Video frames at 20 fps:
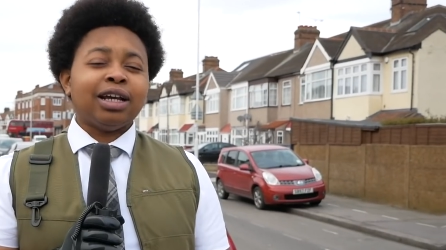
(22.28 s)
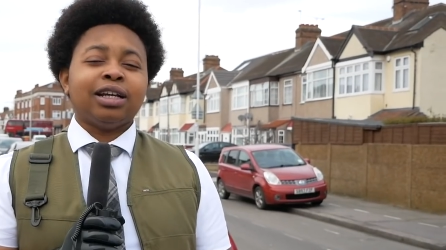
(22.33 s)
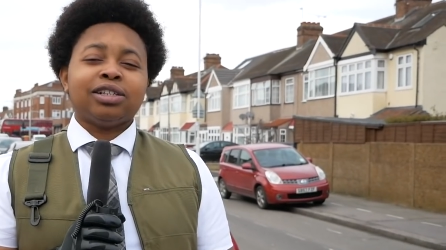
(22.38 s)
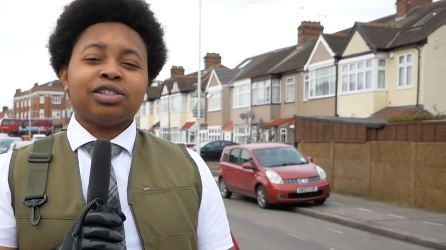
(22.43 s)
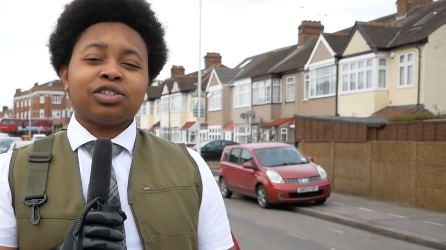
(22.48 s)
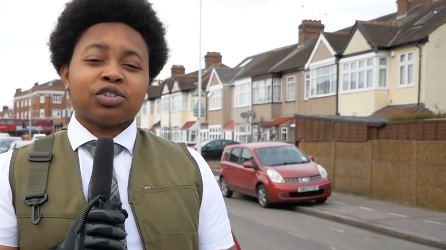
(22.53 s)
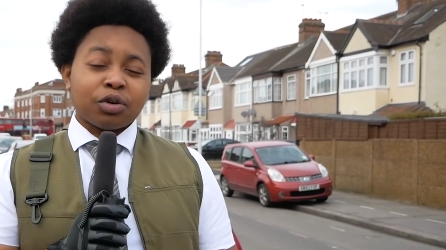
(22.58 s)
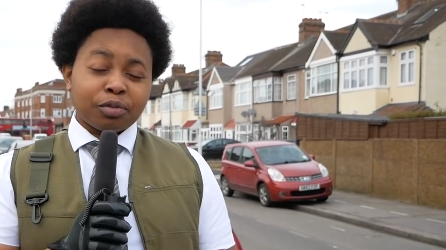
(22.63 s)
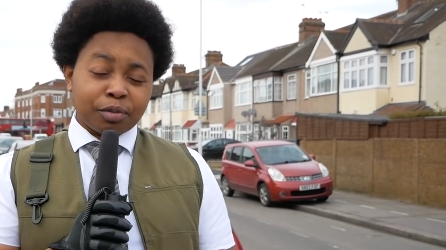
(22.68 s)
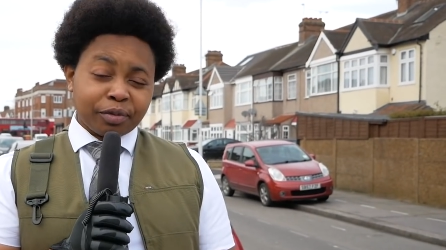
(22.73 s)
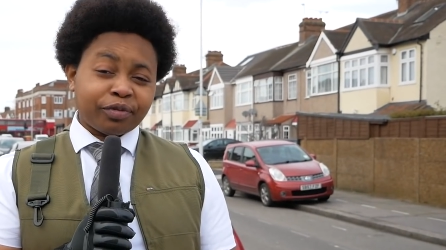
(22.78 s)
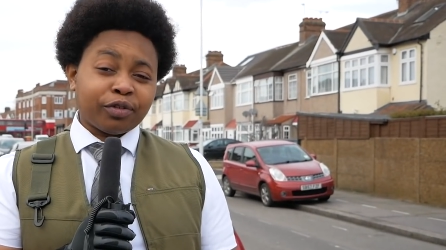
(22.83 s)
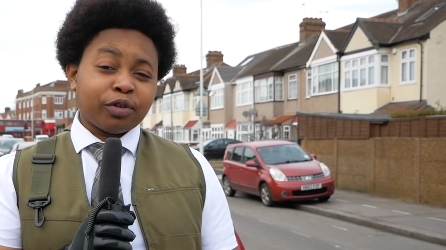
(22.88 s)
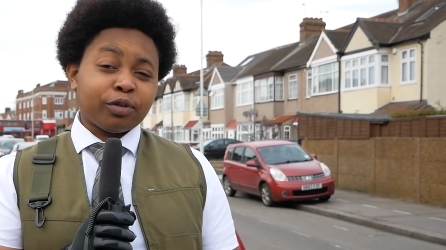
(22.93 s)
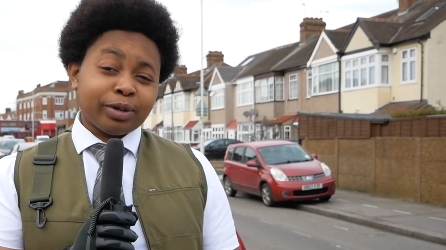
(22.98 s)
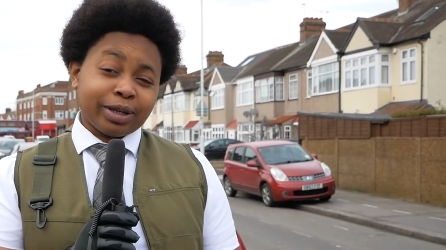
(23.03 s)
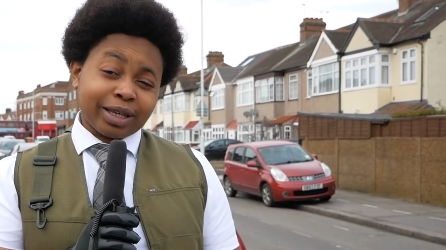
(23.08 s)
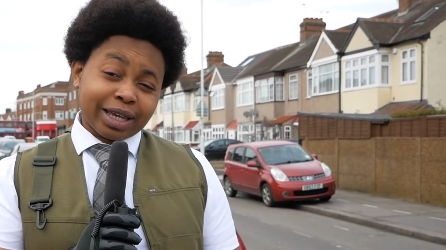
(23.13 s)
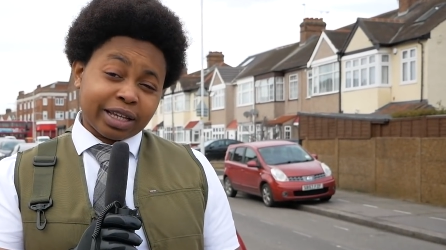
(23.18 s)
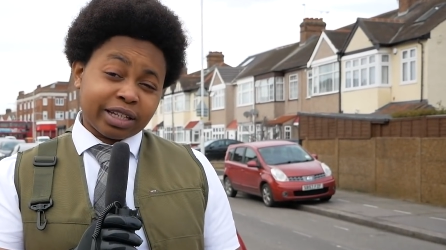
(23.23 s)
So before
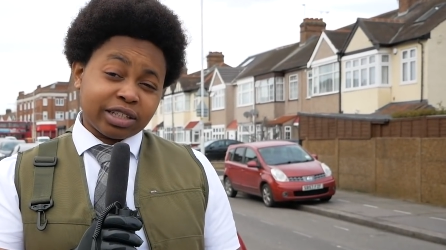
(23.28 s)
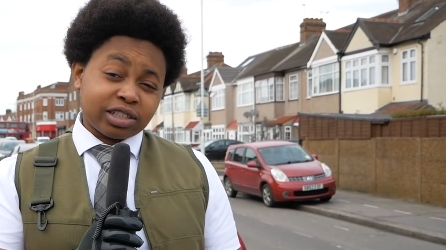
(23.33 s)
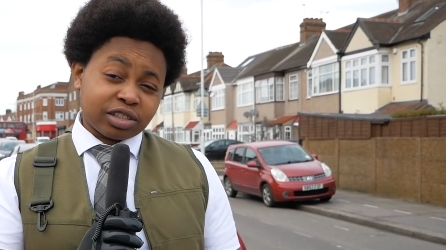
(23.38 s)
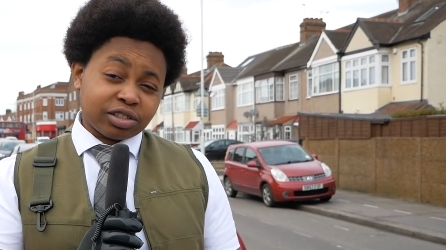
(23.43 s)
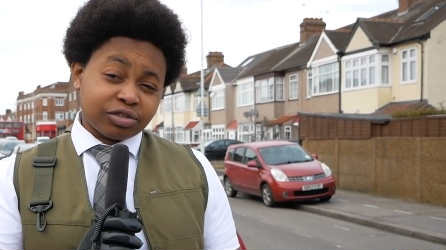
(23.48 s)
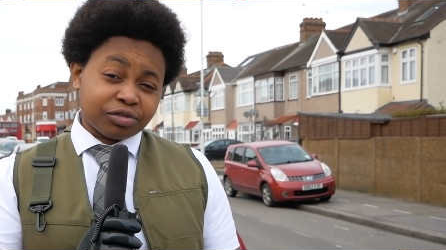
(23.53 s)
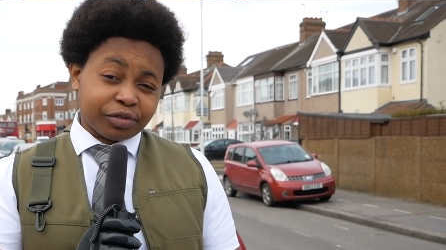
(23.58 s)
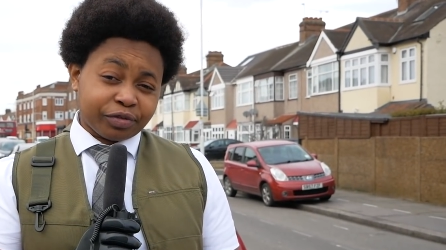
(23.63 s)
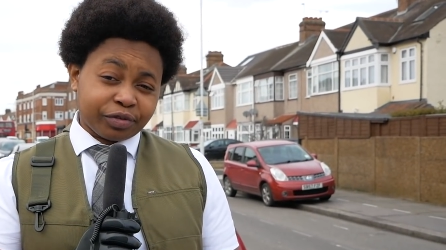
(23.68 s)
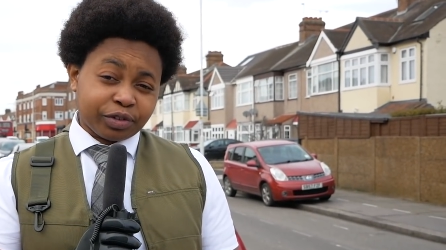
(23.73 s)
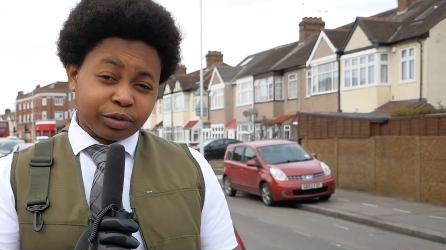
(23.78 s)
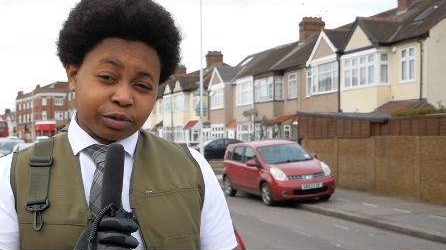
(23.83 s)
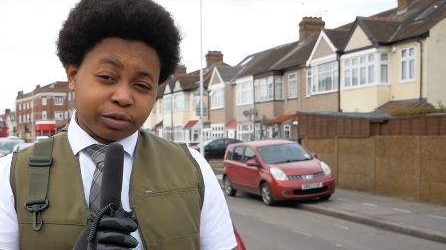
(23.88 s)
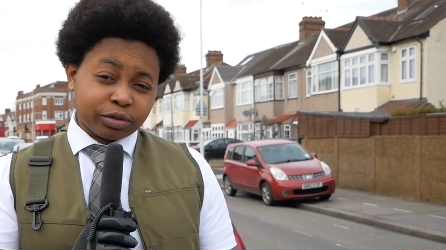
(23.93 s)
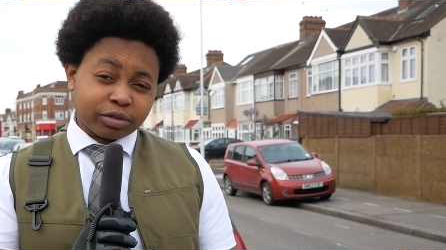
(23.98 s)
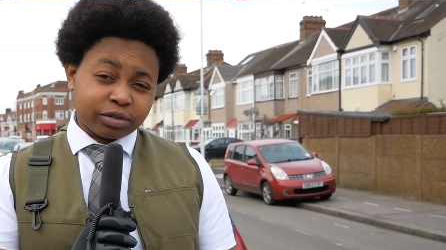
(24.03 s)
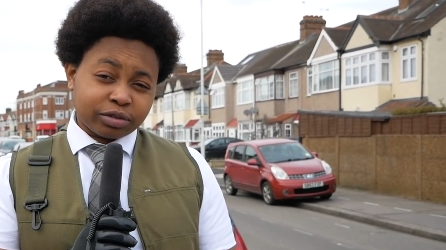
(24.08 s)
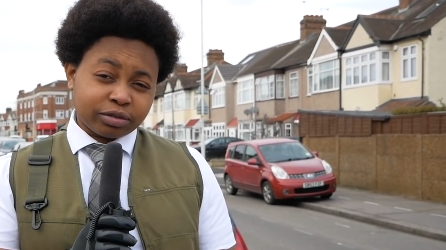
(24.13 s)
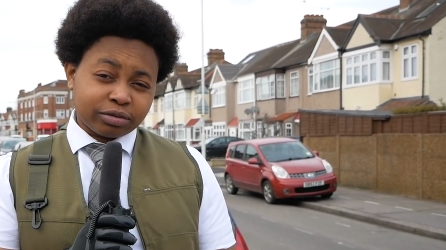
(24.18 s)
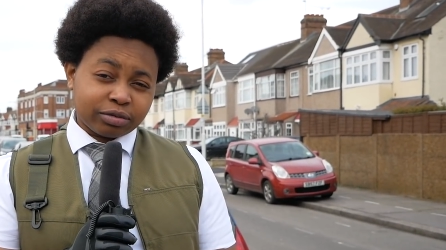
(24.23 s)
we get into the review,
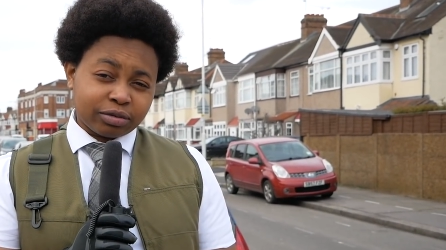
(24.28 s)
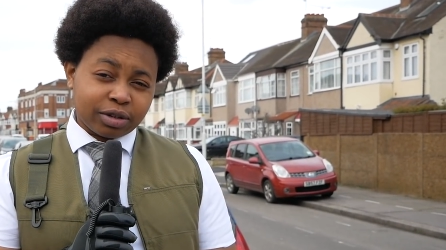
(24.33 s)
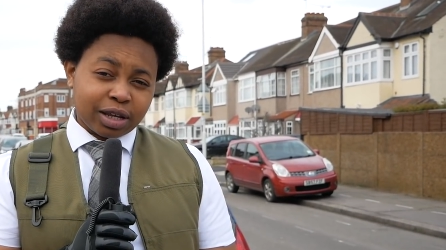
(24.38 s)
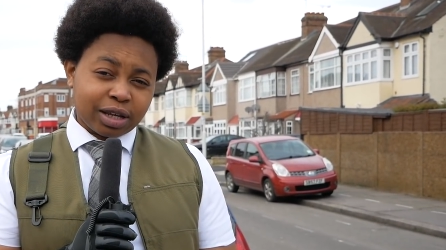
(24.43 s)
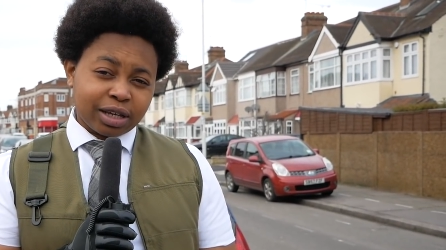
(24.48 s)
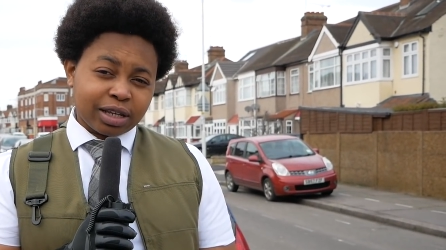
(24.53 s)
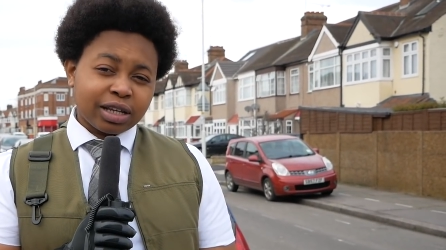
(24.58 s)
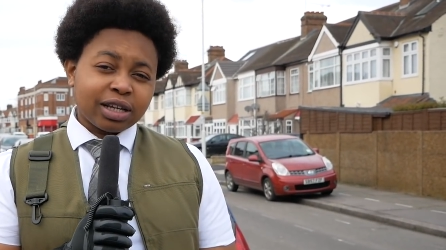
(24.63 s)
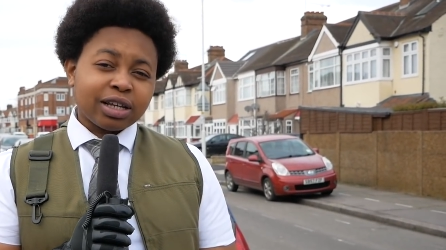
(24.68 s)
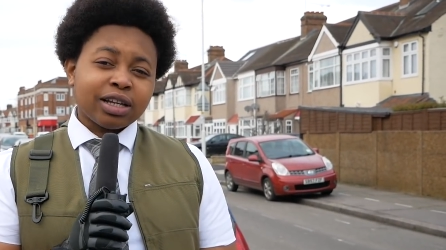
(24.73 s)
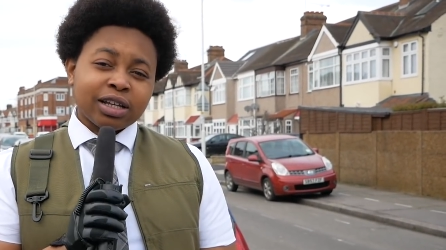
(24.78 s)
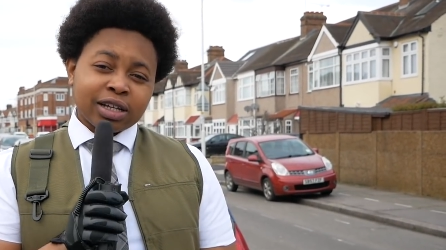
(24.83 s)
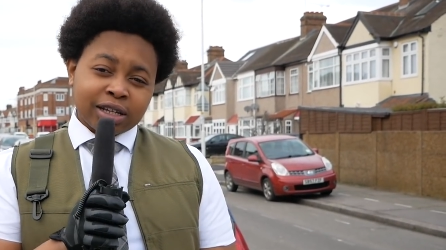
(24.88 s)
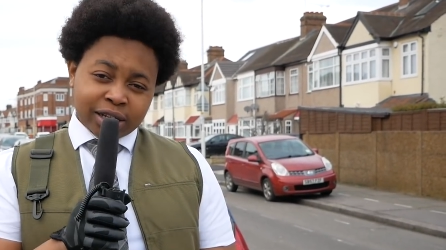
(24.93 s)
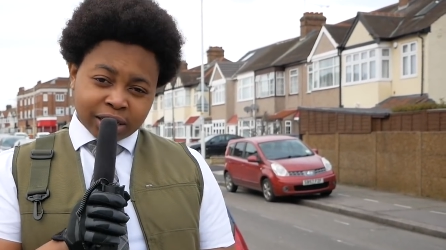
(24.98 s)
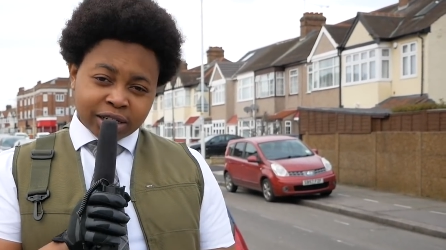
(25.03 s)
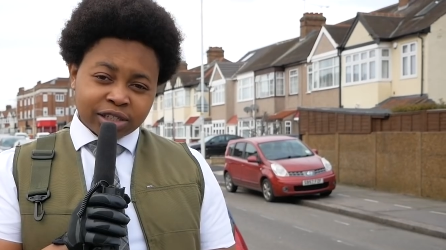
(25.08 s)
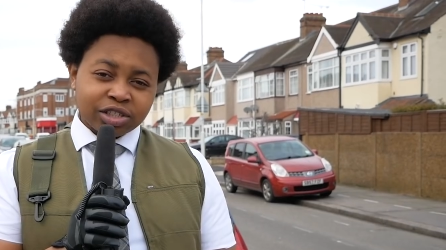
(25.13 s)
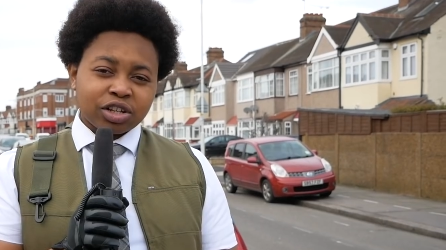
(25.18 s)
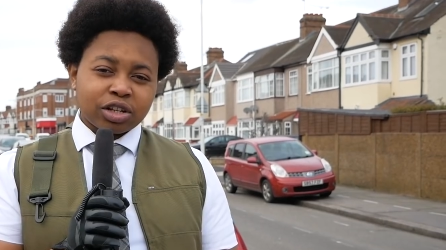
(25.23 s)

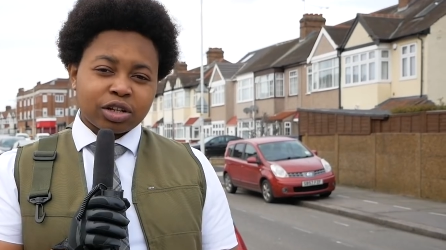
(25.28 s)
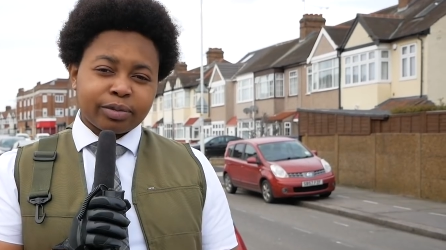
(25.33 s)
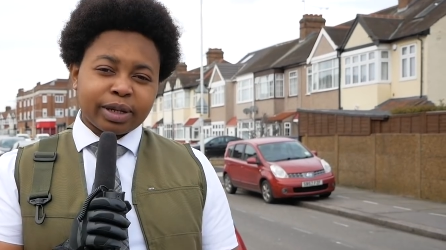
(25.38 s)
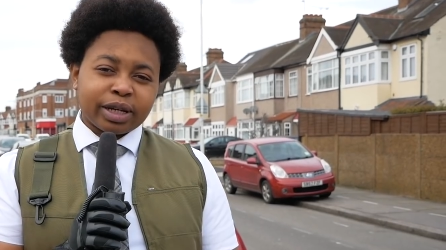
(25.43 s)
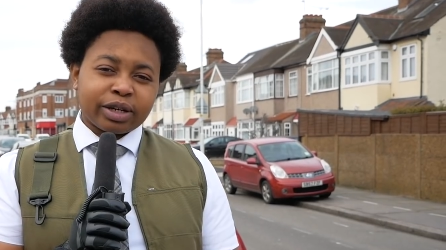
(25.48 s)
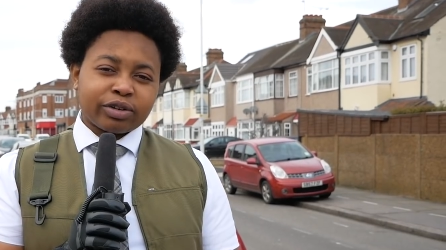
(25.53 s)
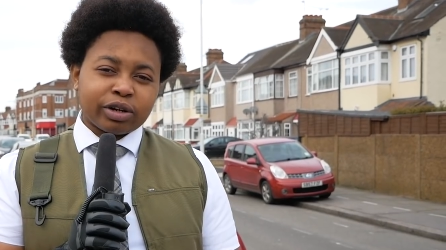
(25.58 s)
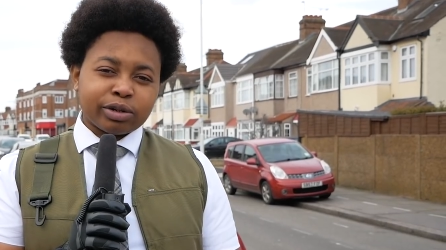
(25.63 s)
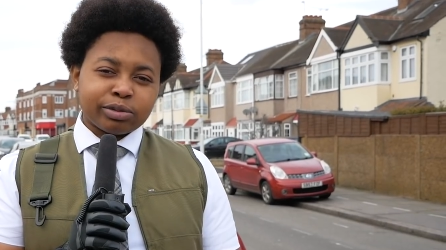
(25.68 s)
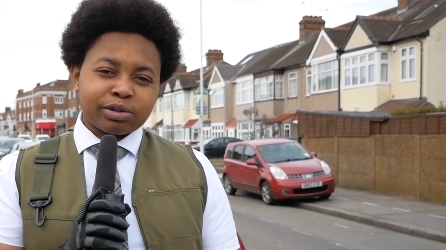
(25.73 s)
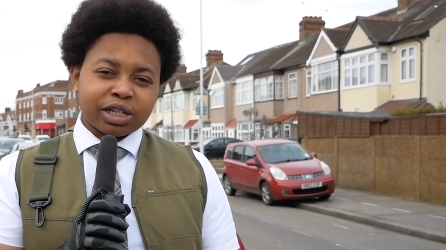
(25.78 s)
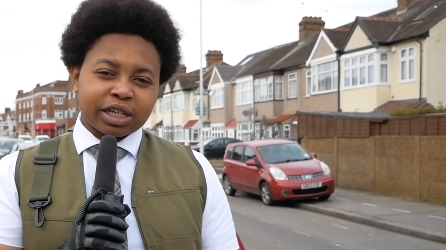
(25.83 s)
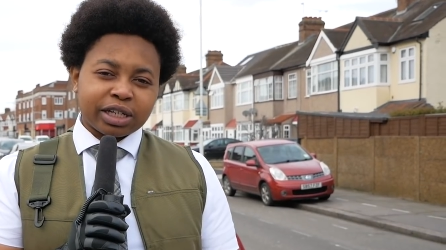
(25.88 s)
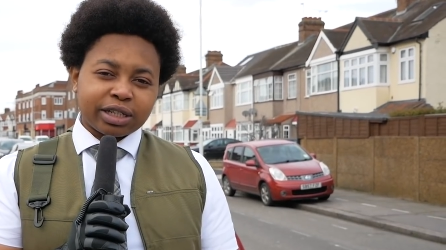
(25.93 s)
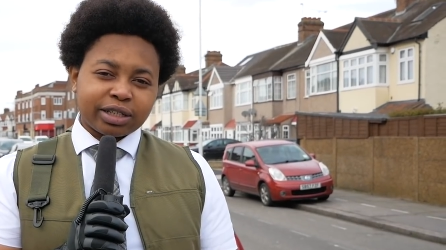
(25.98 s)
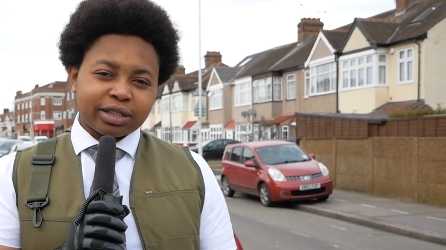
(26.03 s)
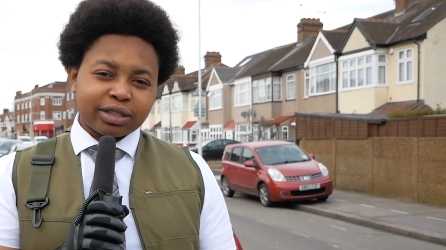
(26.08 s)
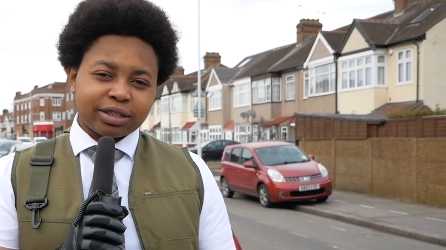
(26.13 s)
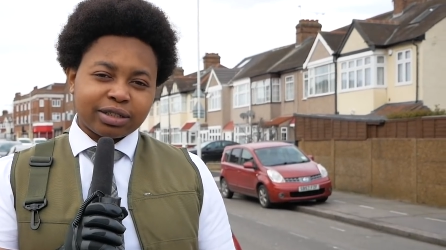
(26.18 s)
it's got to be a crep check.